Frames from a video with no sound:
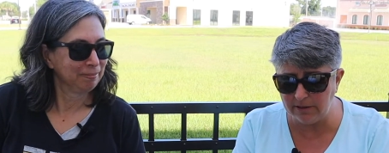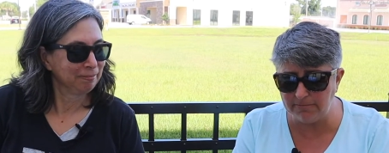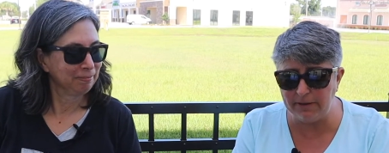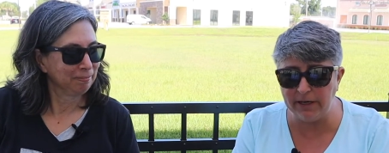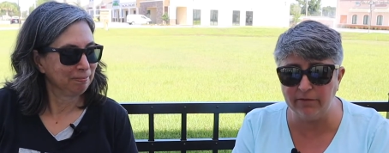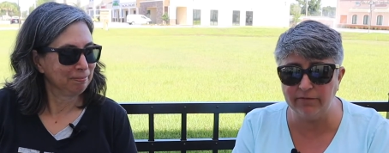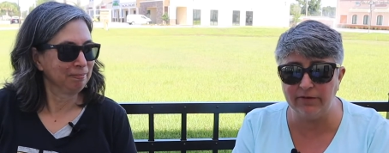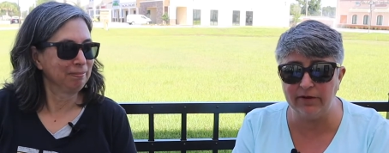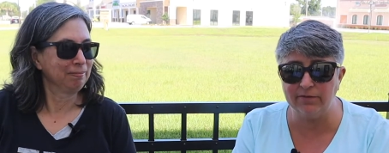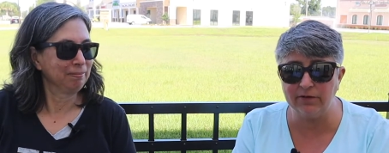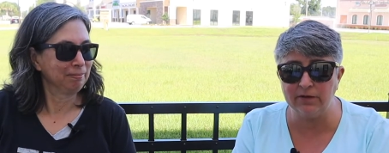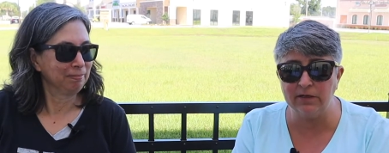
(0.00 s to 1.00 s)
Speaker 1: good pear
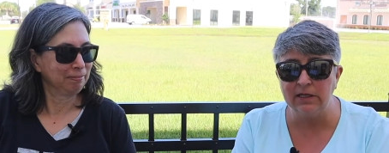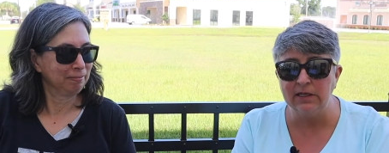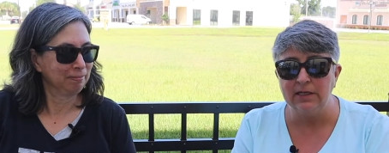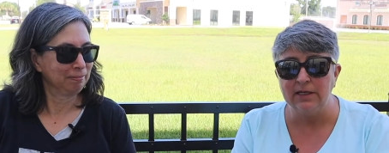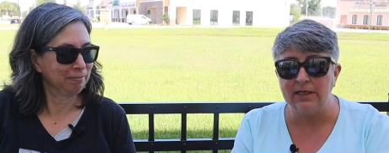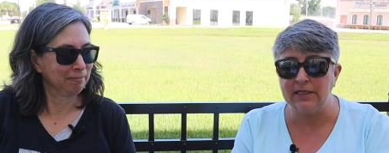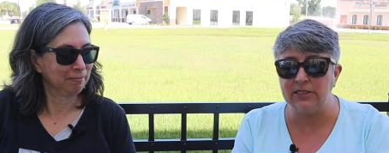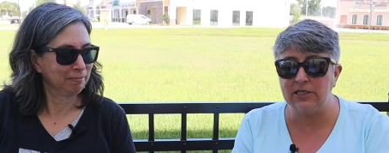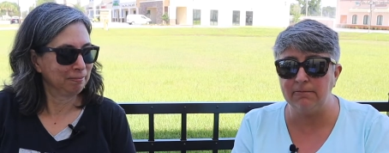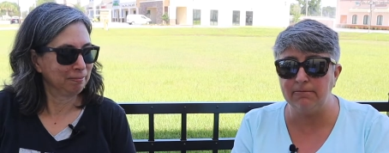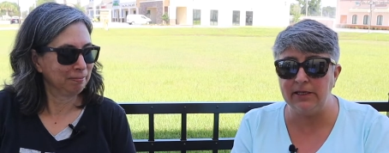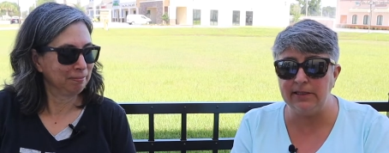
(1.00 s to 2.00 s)
flavor. That
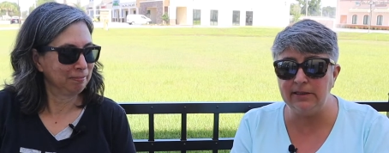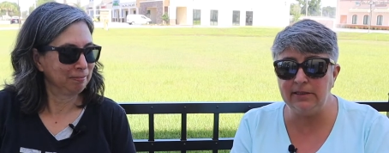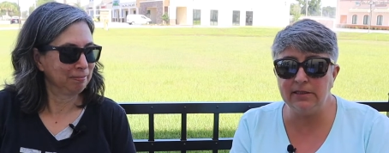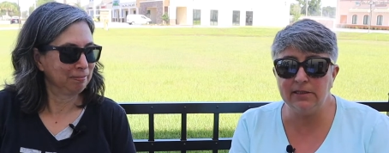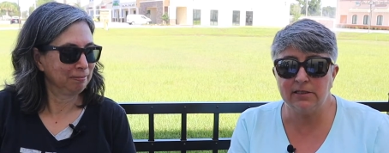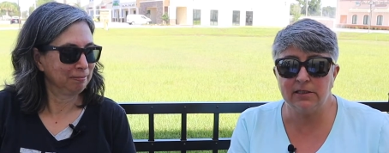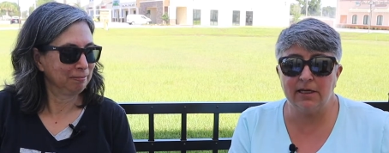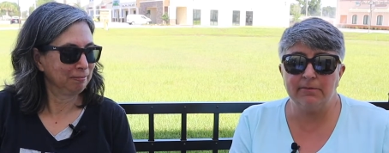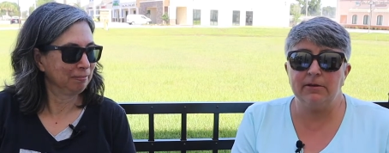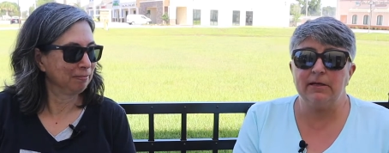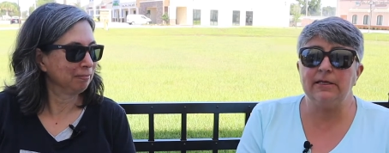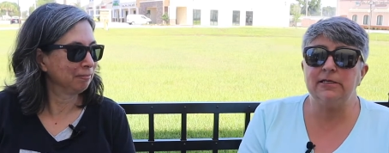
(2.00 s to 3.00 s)
champagne yeast
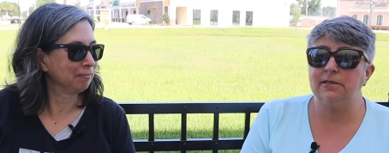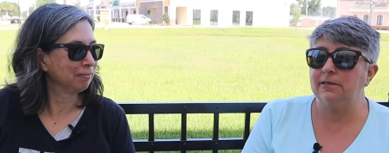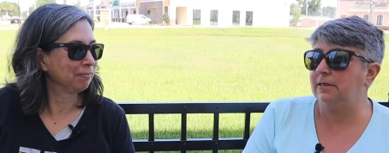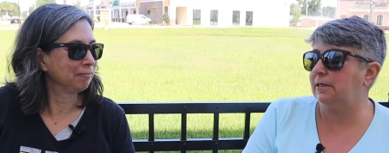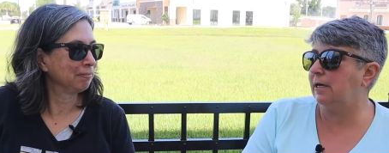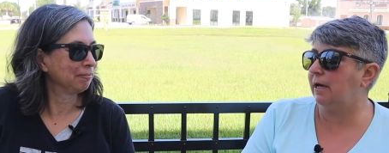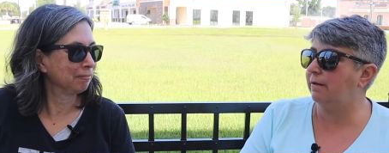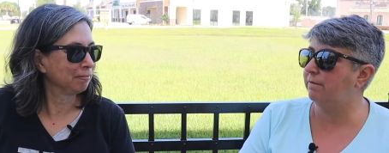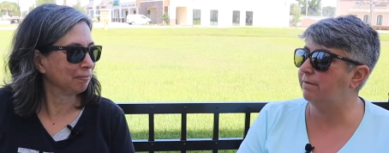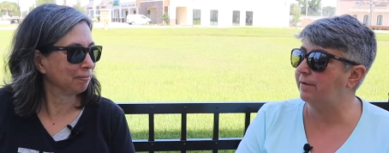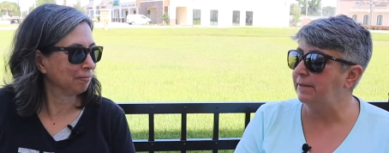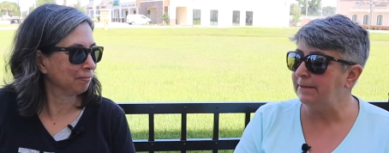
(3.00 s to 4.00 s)
makes it kind
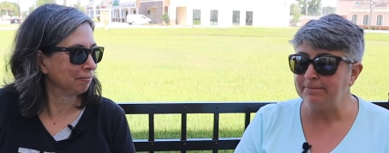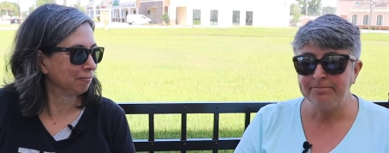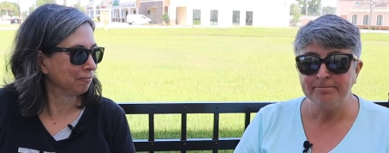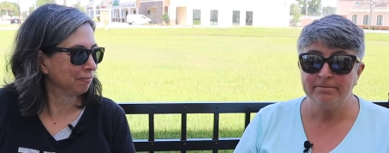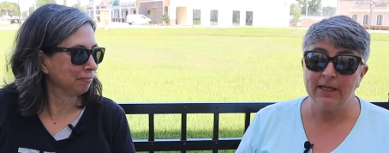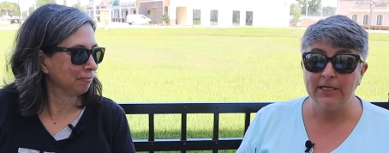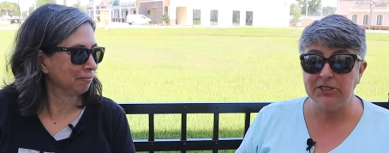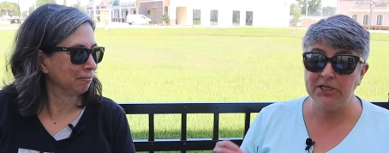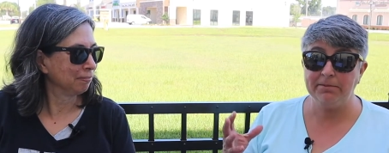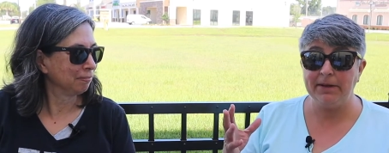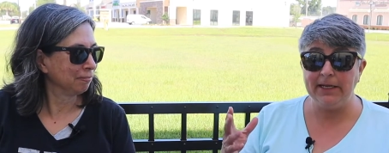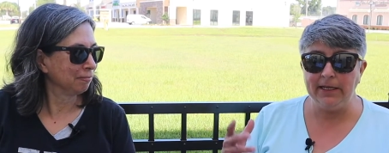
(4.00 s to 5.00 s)
of
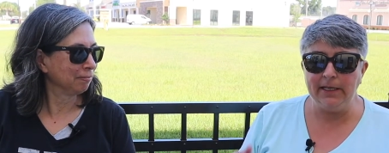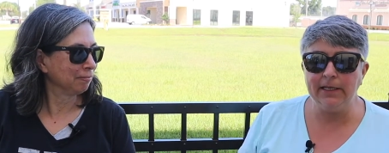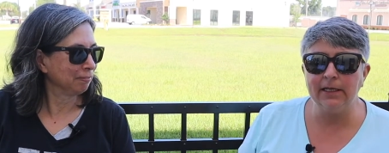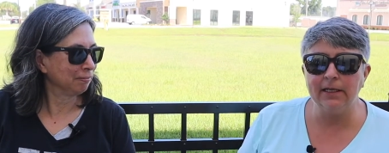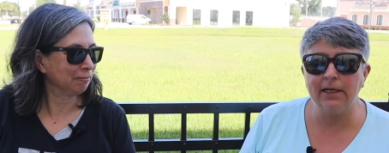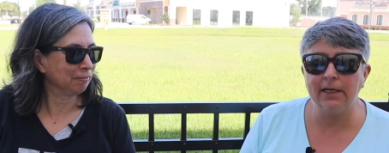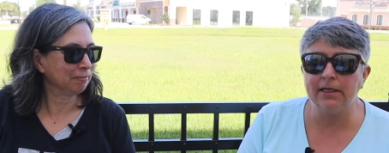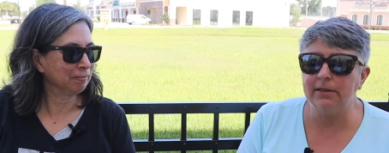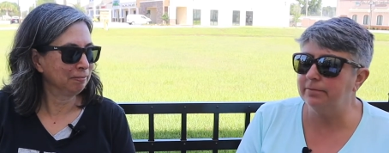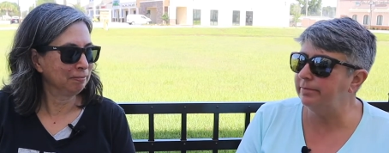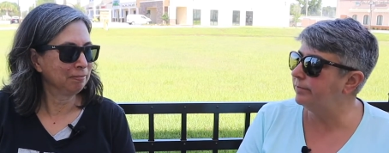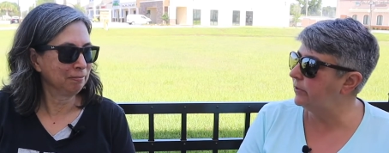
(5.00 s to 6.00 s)
champagne mm-hmm.
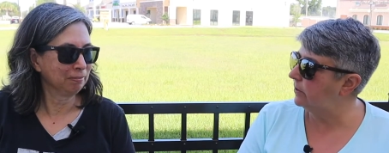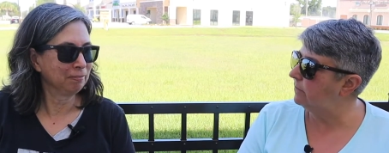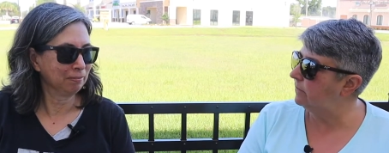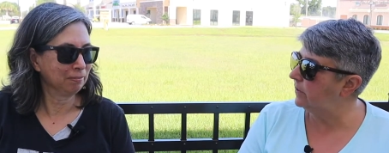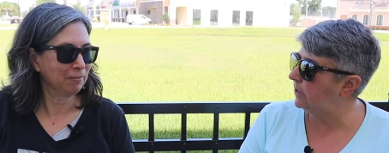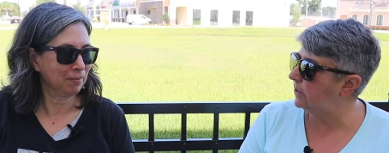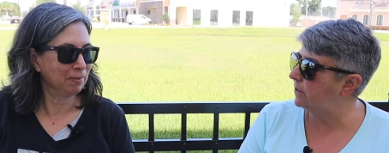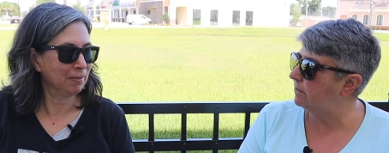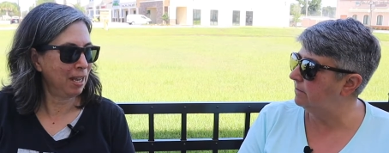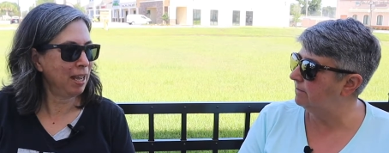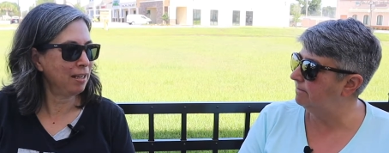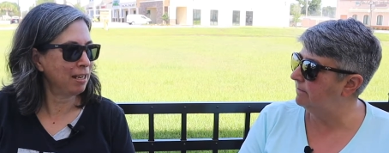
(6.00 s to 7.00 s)
um,
Speaker 2: so very good.
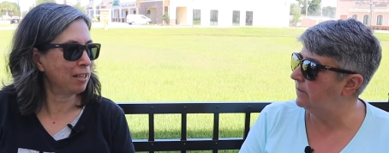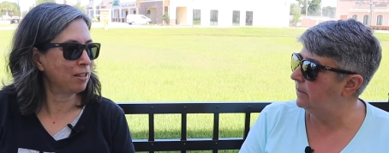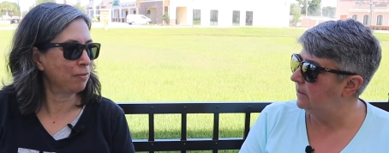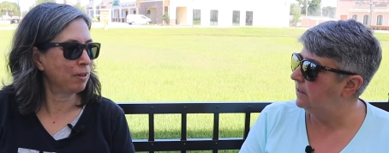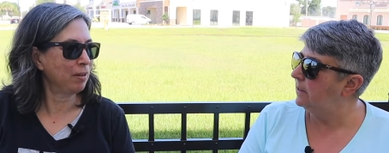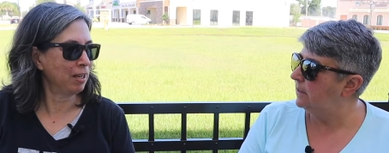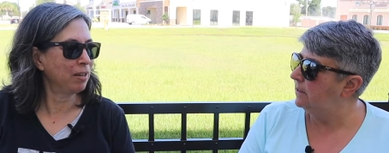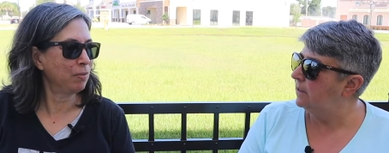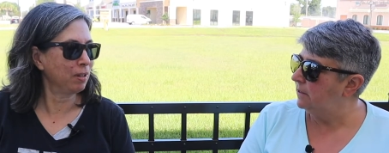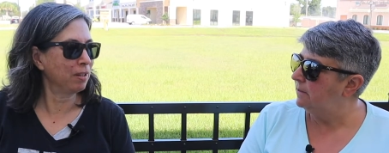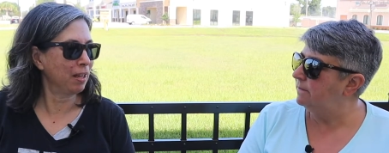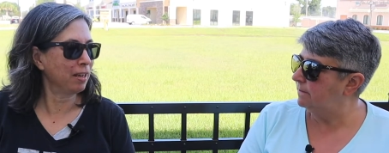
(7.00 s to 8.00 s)
I had a taste of it. I
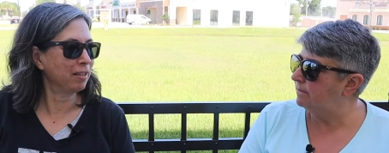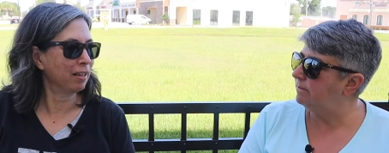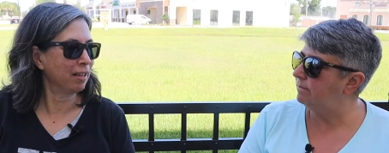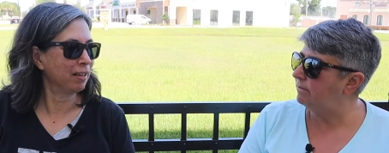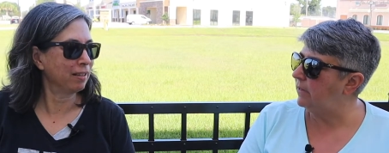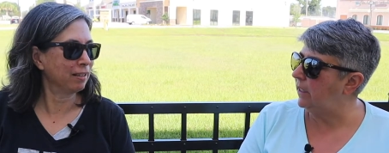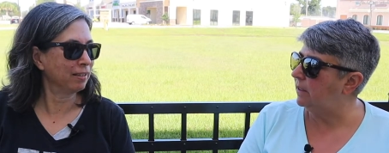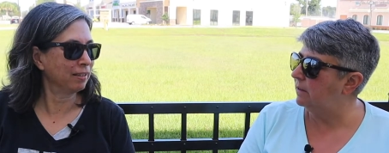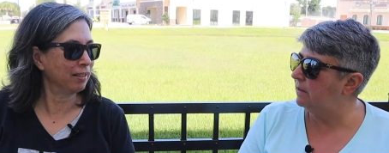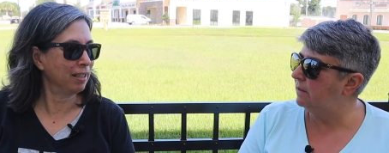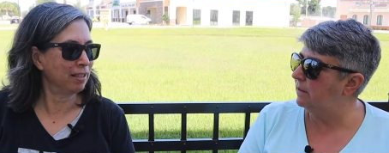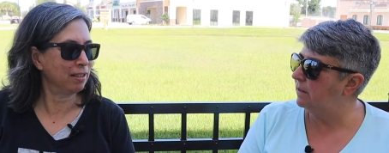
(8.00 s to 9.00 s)
really liked it. Yeah.
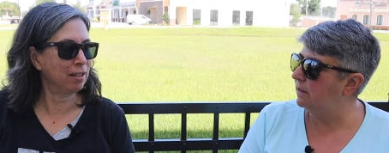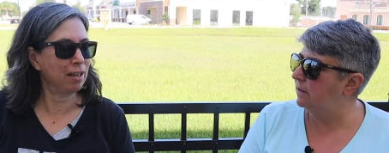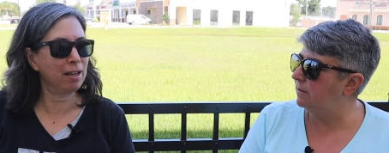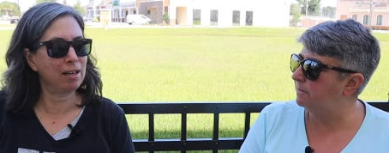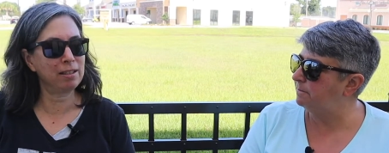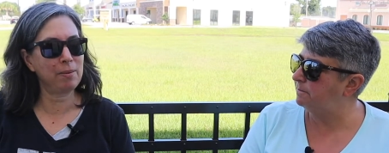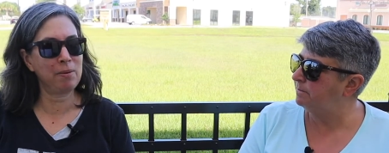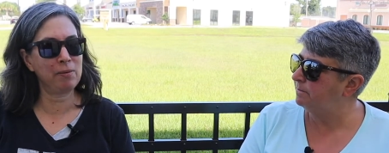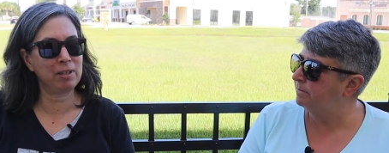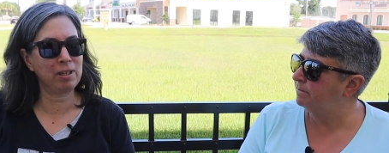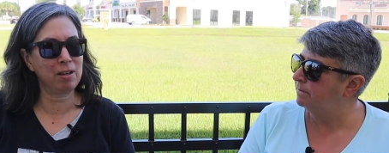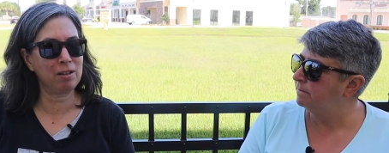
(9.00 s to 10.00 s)
It's uh, some of
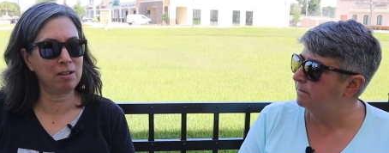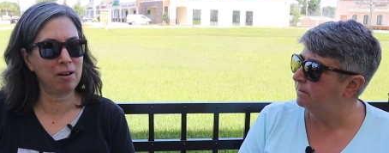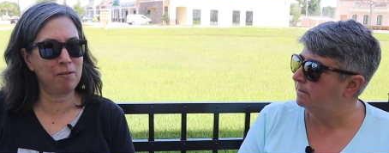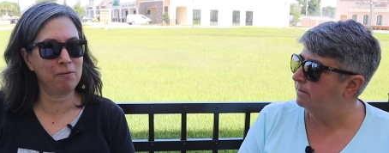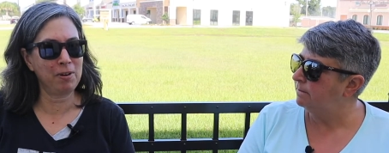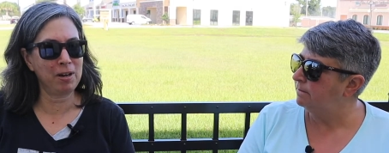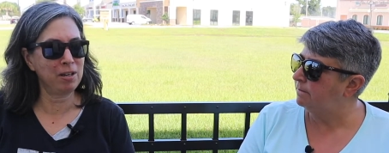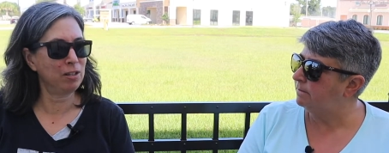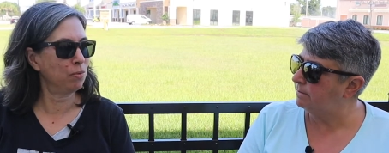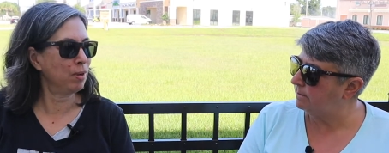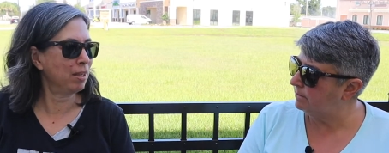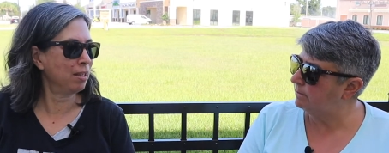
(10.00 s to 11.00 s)
our ciders are very
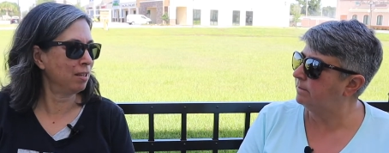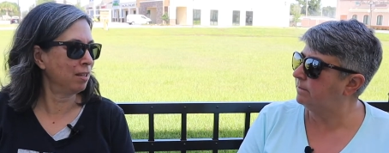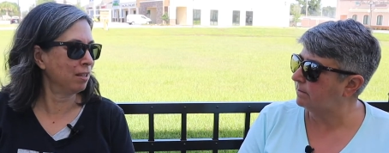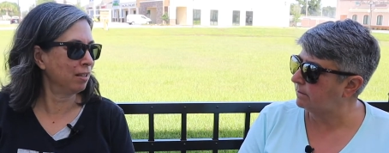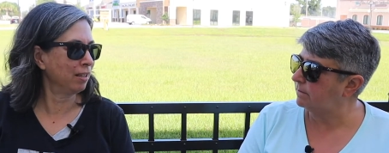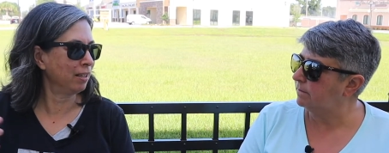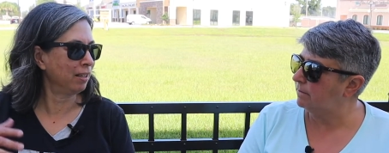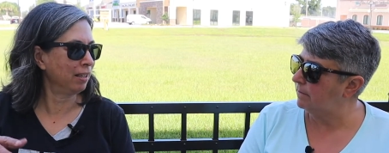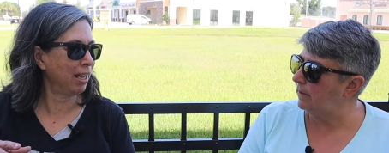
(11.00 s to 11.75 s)
sweet. This is a little